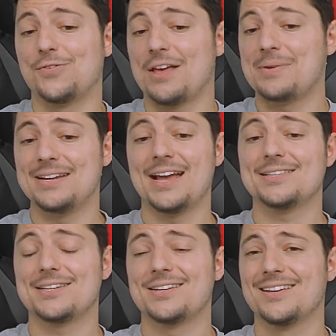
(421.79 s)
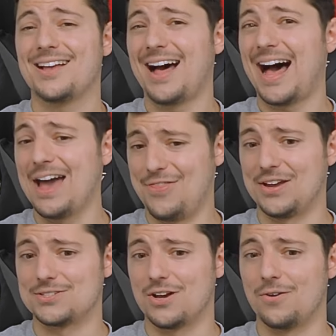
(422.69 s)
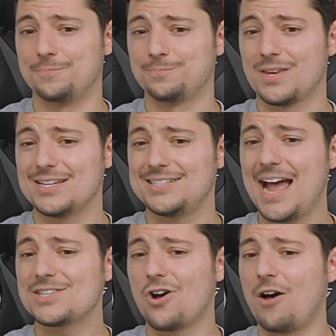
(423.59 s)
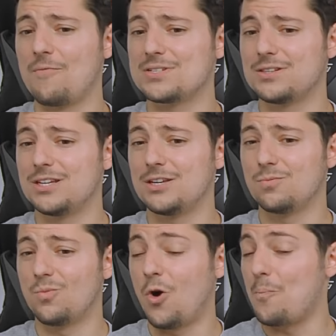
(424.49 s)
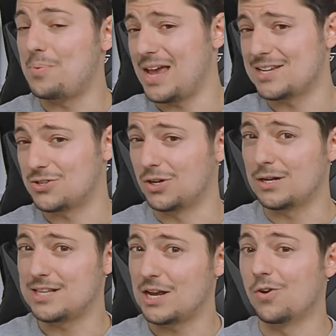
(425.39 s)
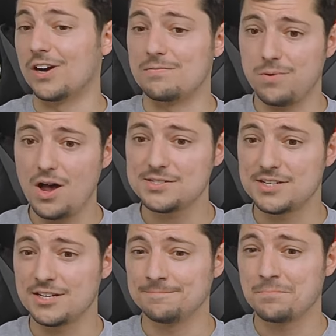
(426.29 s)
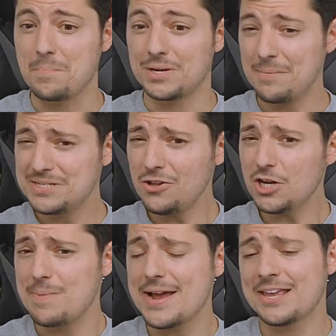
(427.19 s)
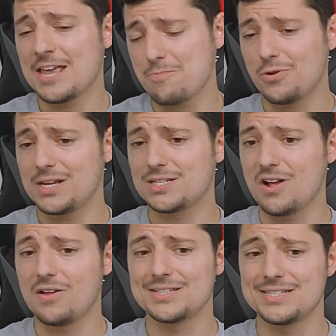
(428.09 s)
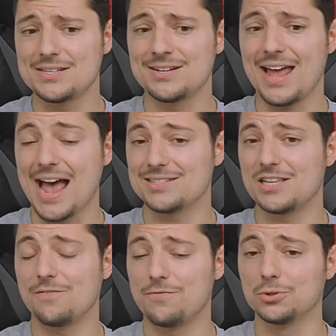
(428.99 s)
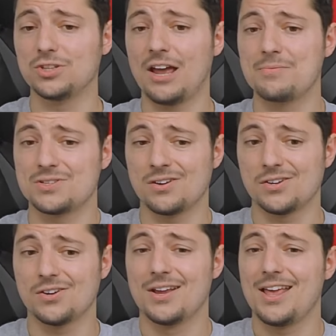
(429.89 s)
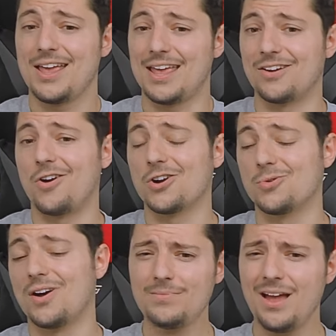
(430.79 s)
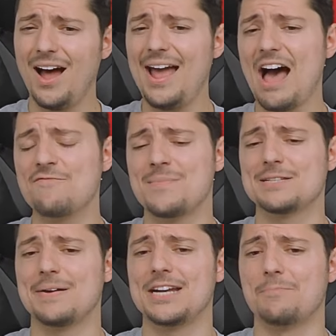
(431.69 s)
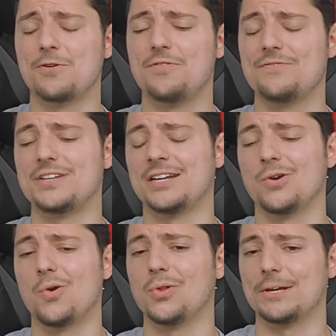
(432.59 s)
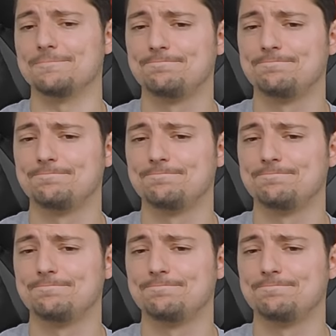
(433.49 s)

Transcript: for them in Nets? I think so. Stats obviously won't be as good as they were in Boston, but I'm still expecting a pretty solid season as the full-time starter in Ottawa. I have him as my number 15 goalie.